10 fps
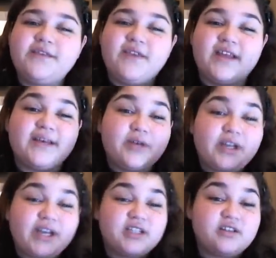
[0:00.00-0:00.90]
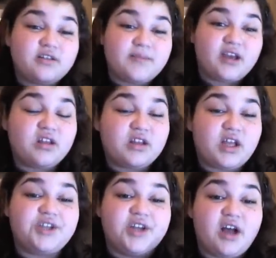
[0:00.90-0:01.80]
if I like put it next to my other
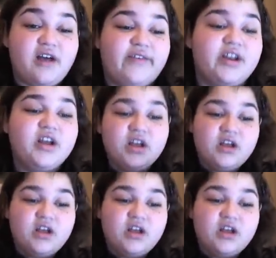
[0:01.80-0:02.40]
Lush stuff and